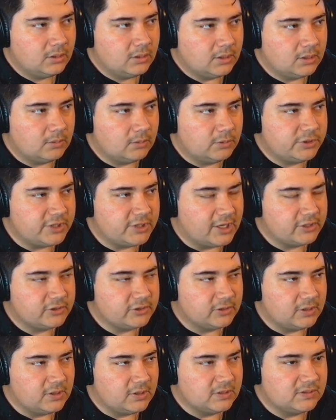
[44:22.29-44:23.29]
Which
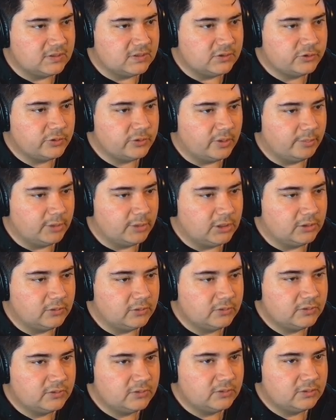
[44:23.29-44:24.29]
actually this is
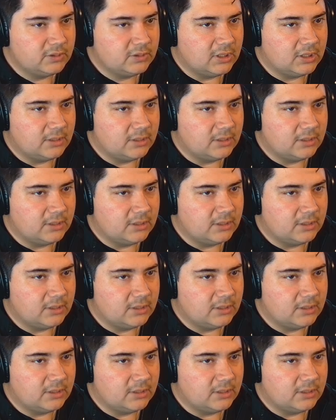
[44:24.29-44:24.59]
tremolos.